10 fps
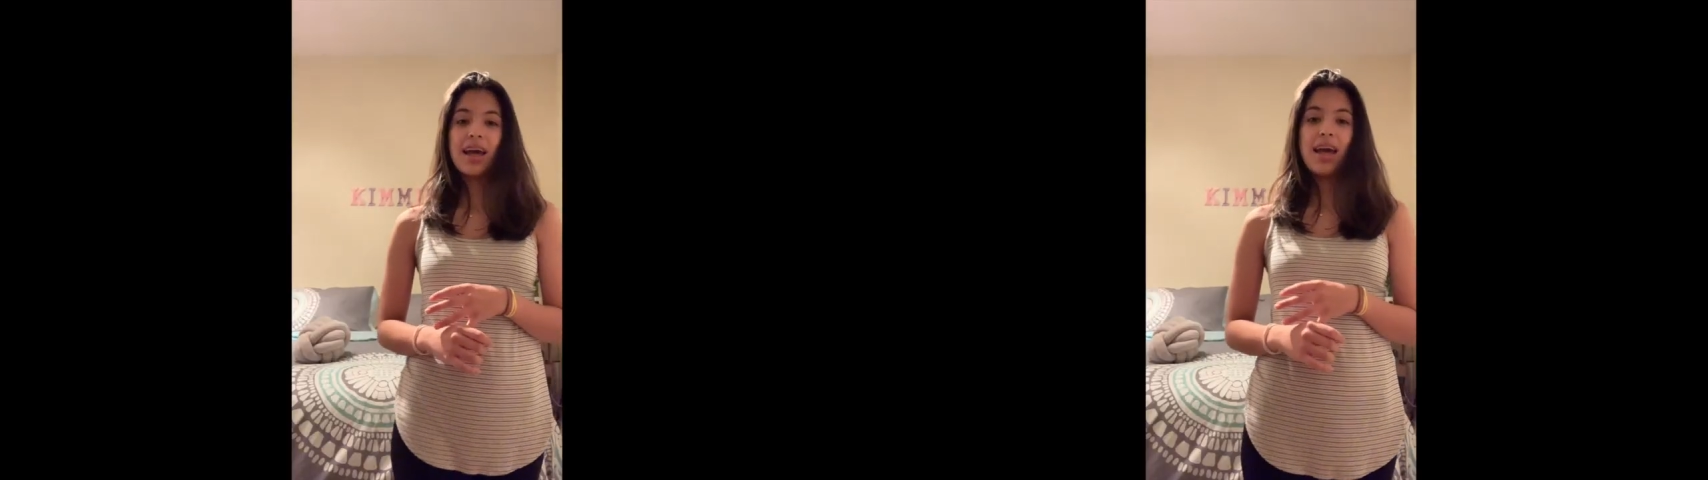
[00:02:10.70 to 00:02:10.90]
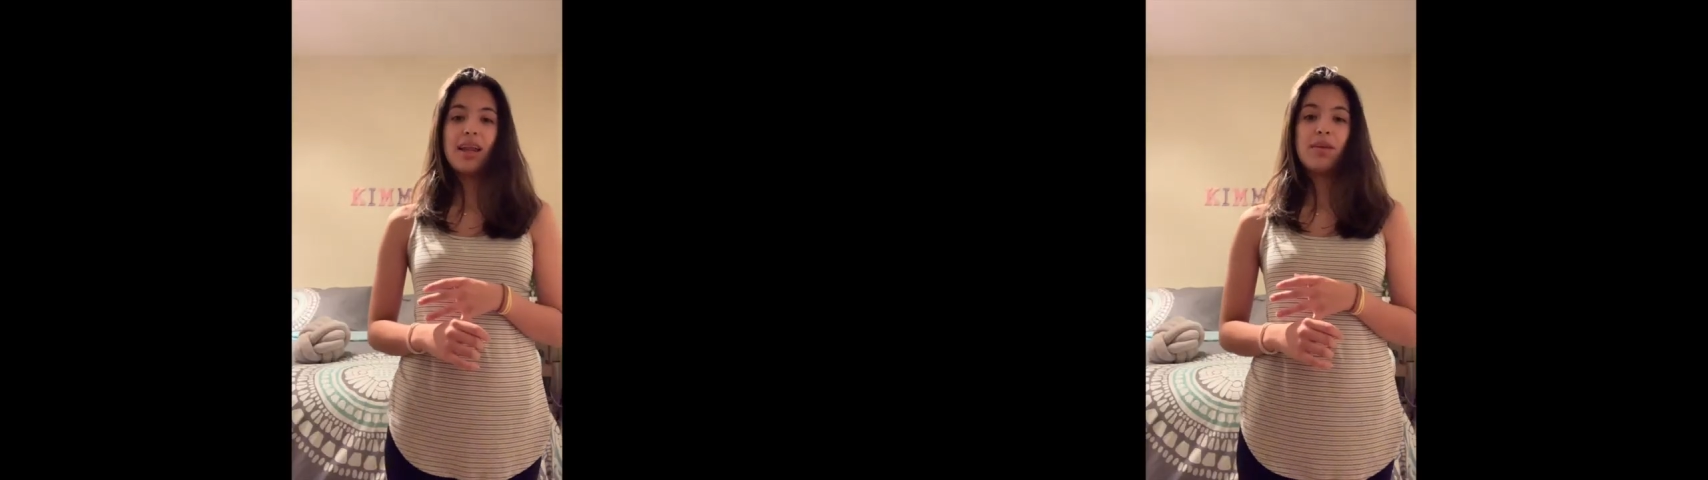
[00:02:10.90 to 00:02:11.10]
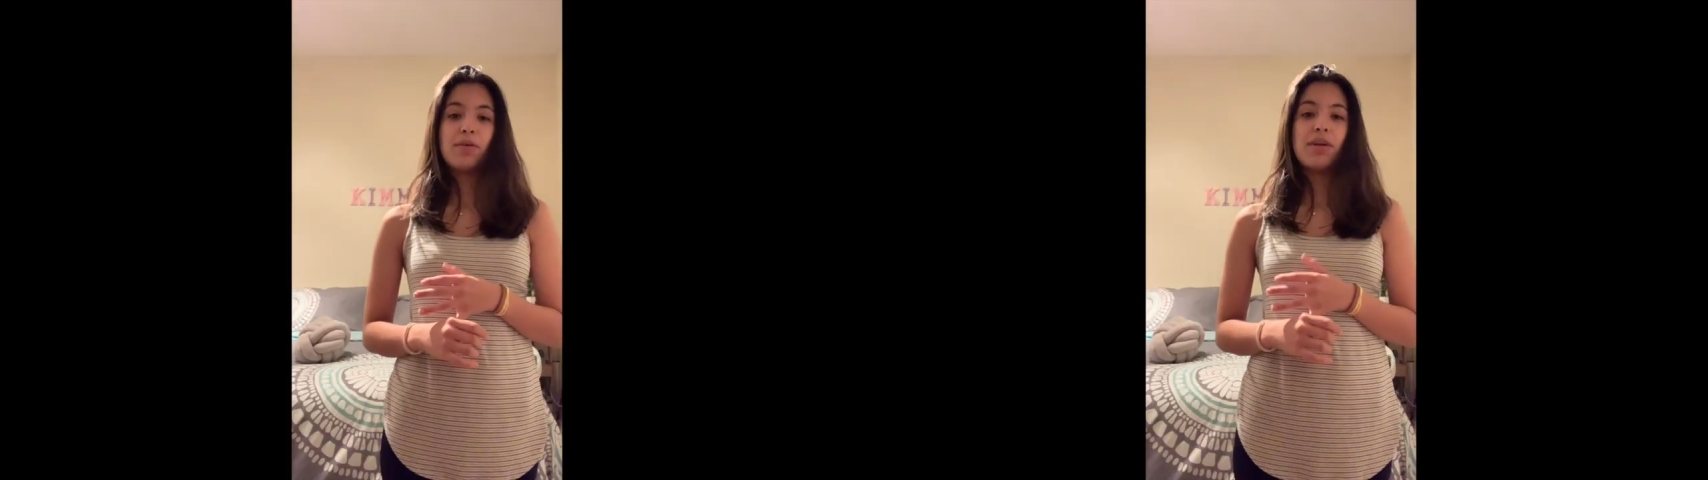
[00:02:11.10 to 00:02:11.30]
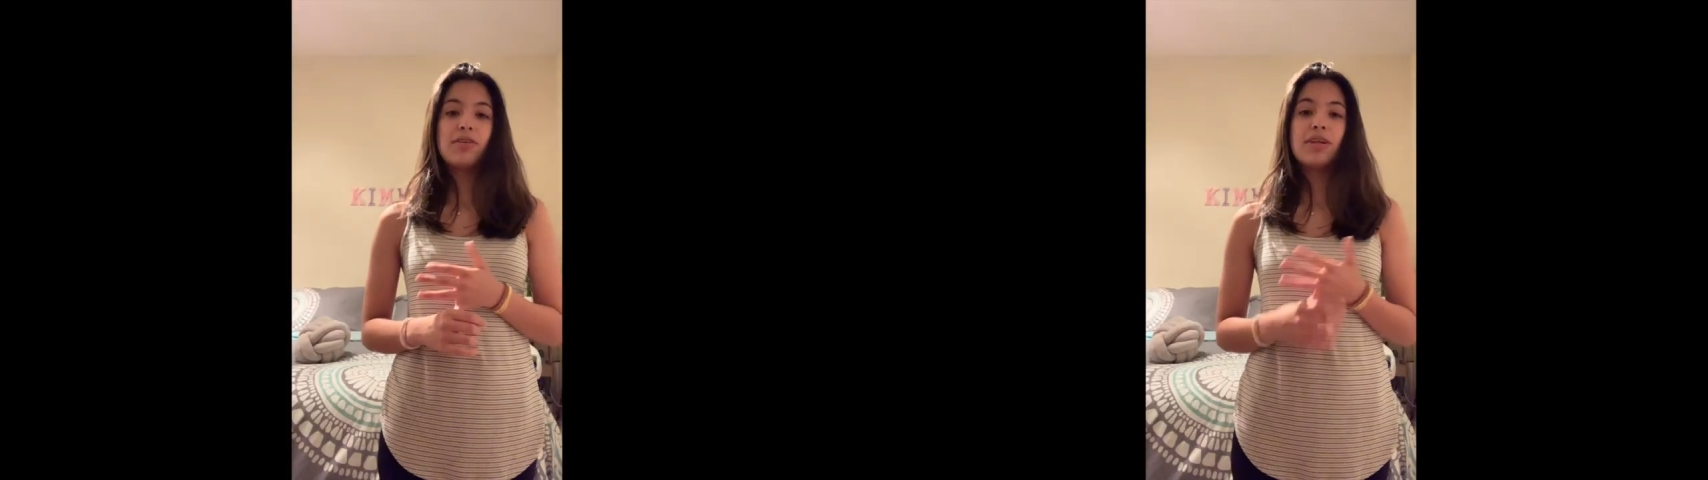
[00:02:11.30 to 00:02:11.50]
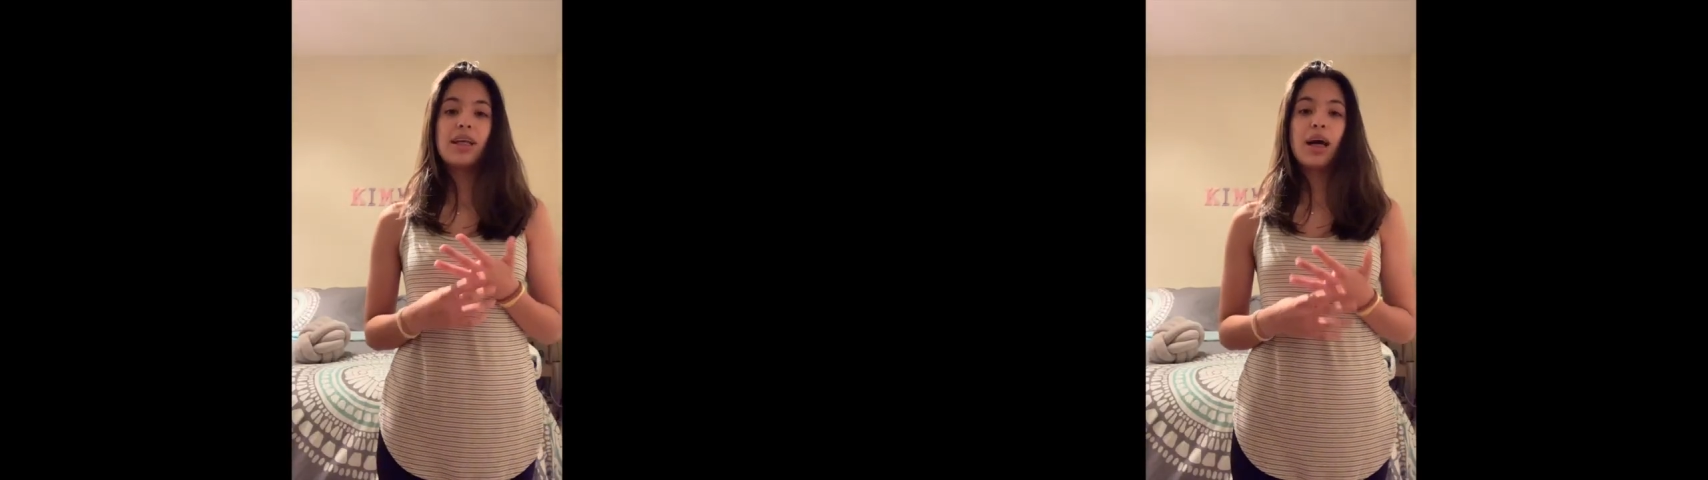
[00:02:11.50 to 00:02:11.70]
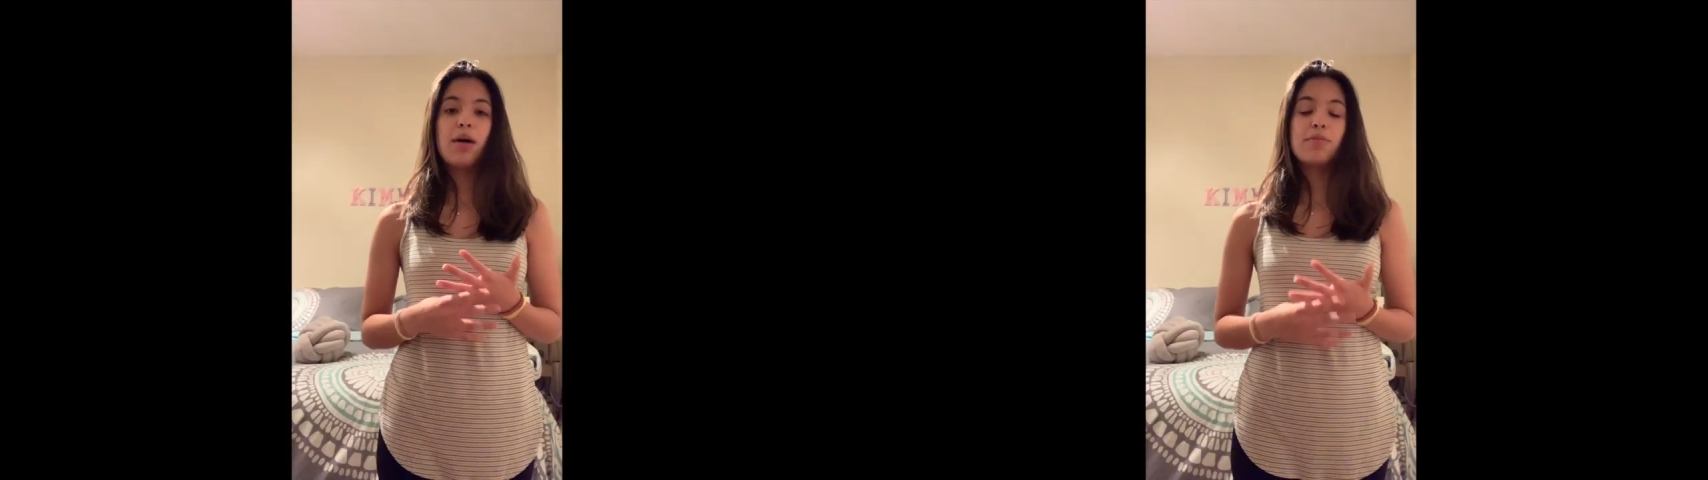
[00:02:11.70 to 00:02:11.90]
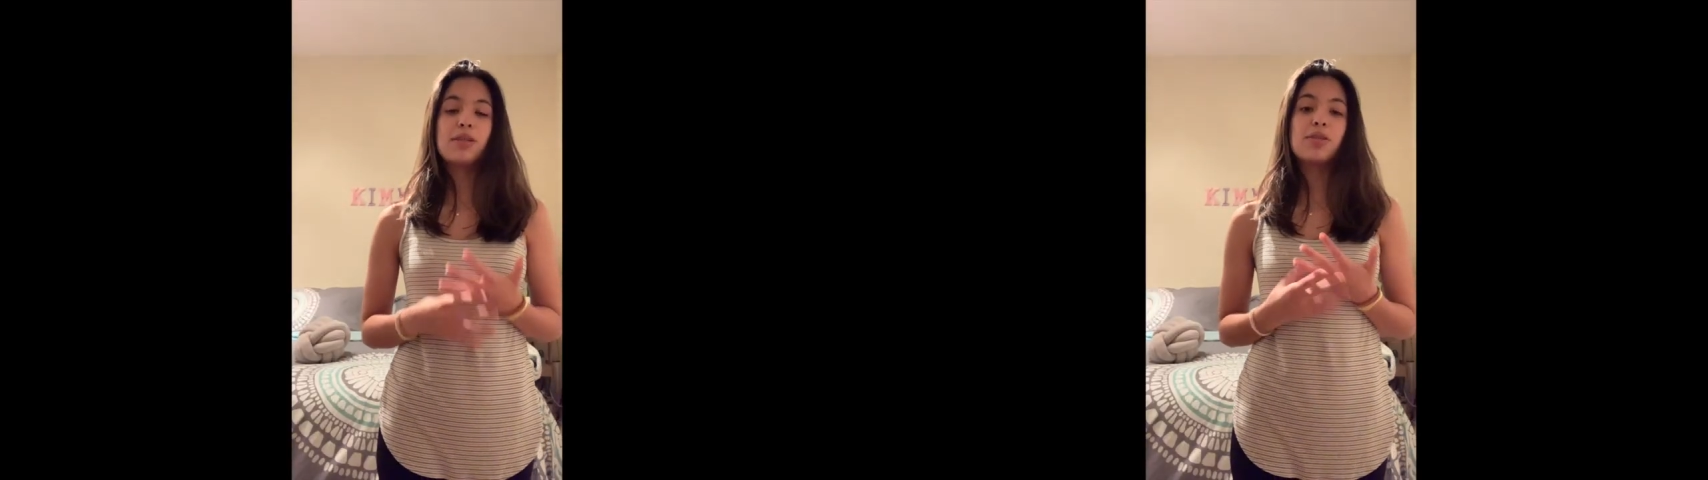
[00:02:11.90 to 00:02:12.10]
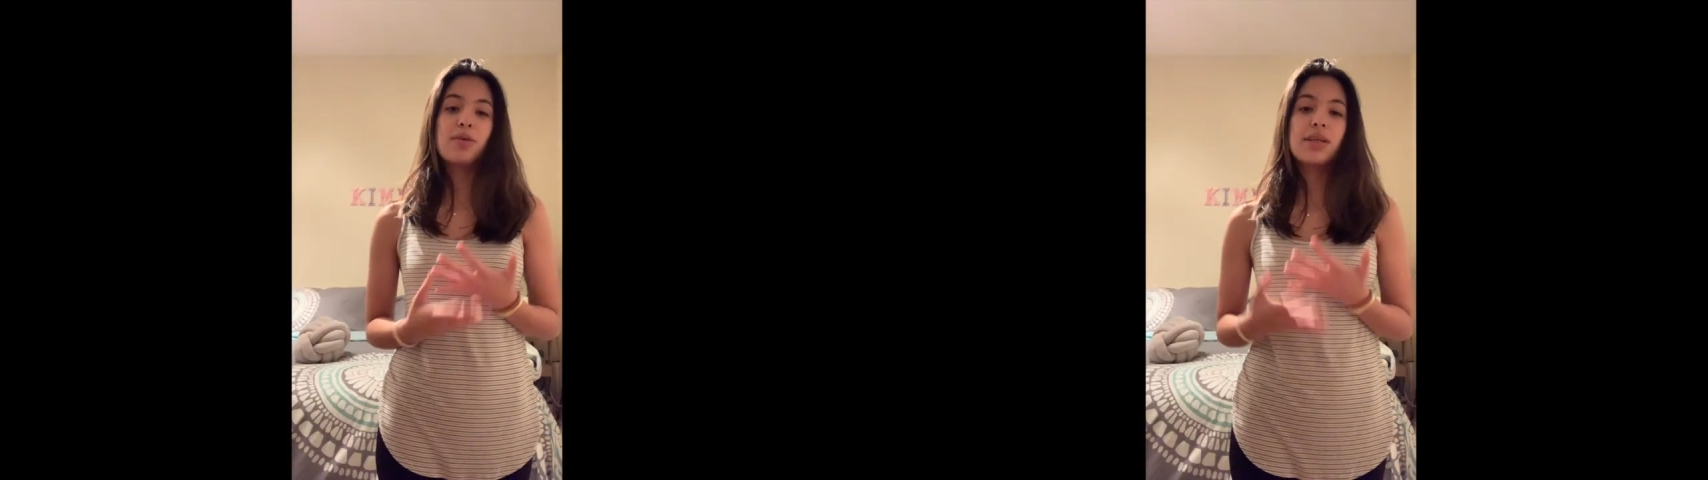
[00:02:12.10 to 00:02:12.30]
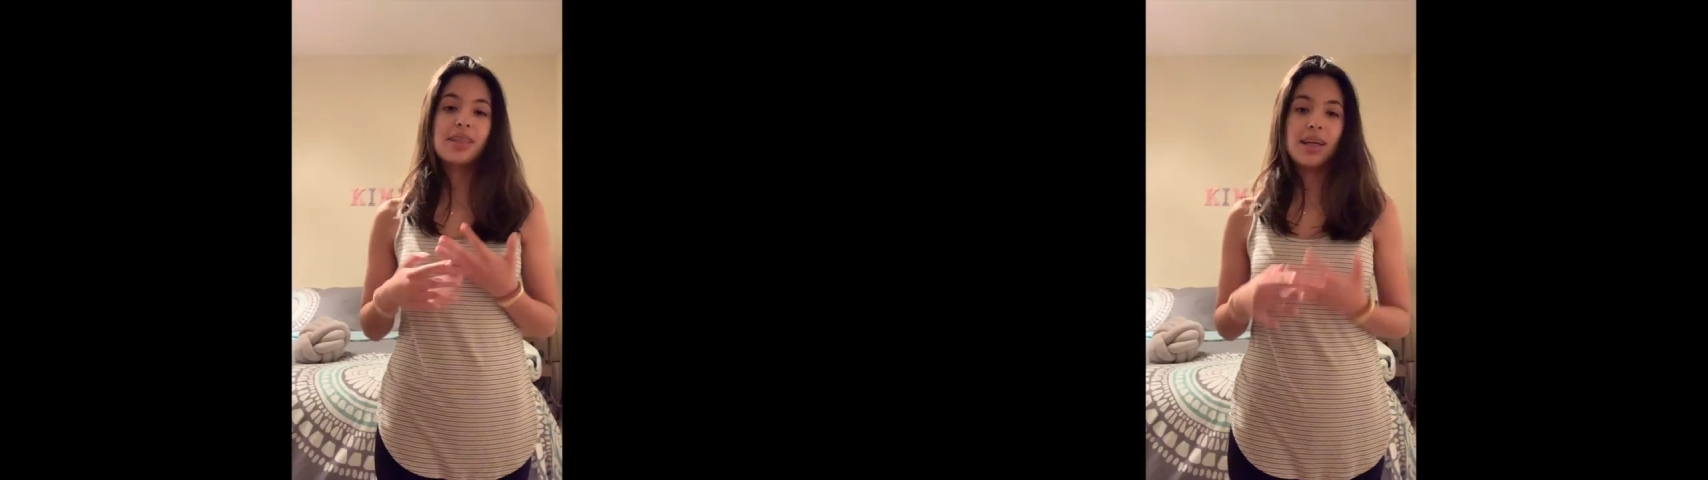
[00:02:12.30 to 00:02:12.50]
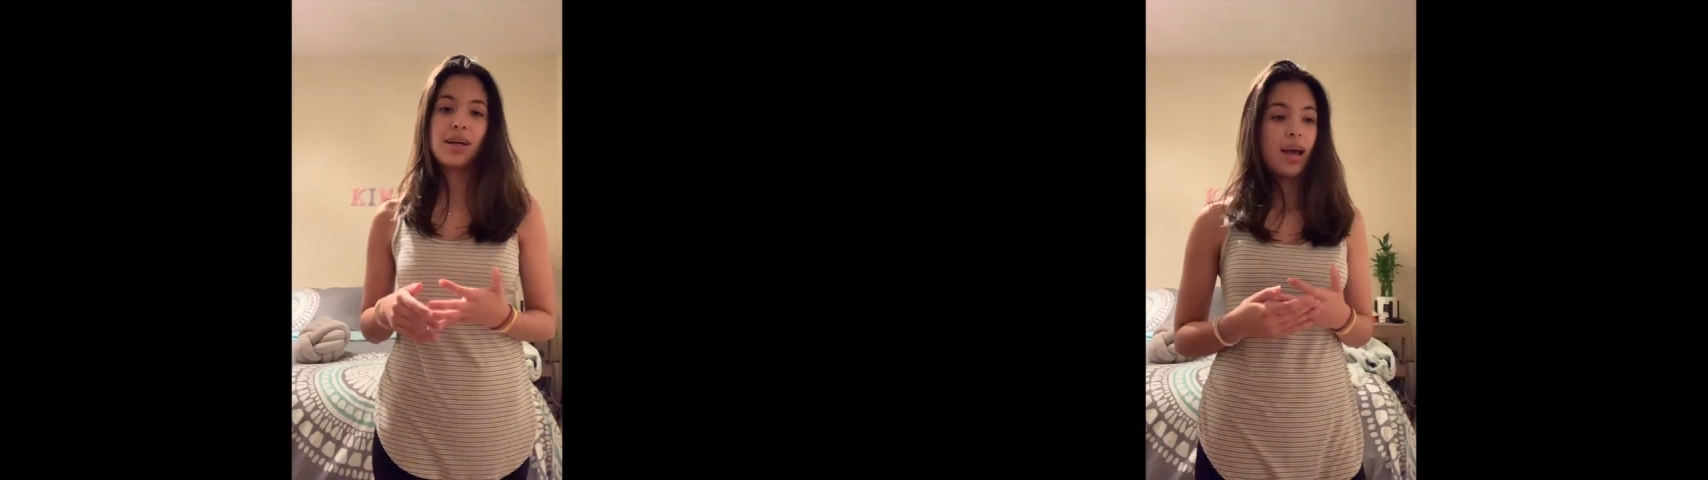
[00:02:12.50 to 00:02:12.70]
and whenever you need help she's always
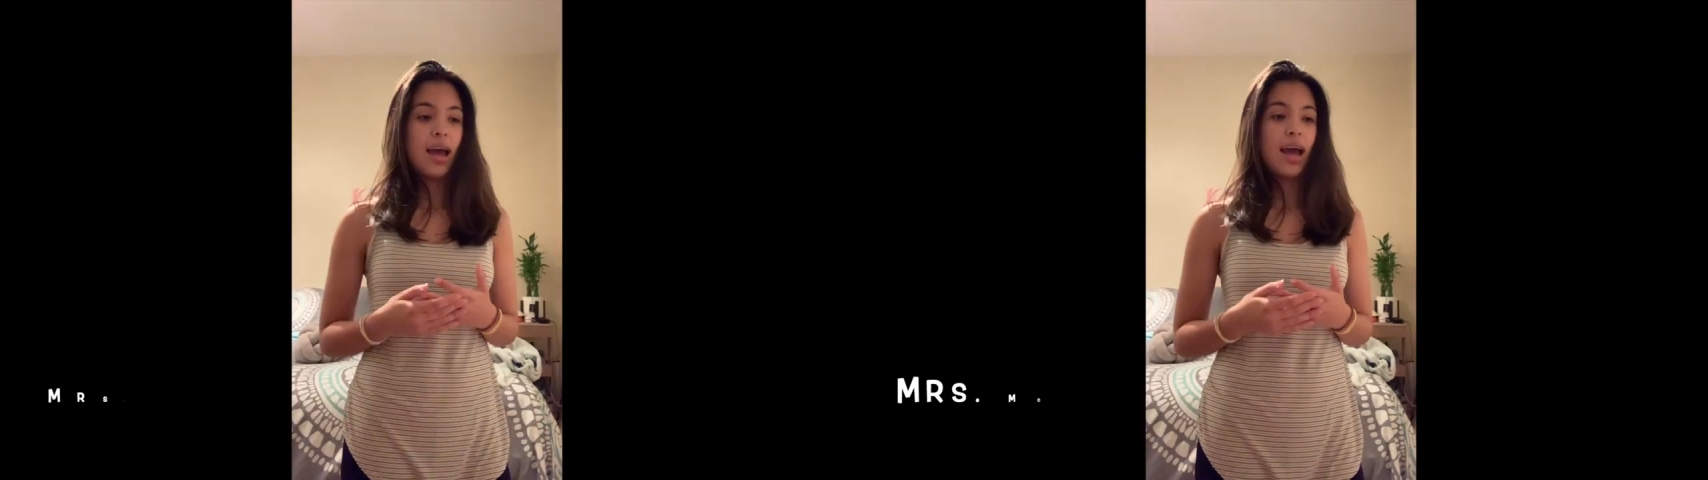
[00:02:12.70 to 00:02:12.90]
there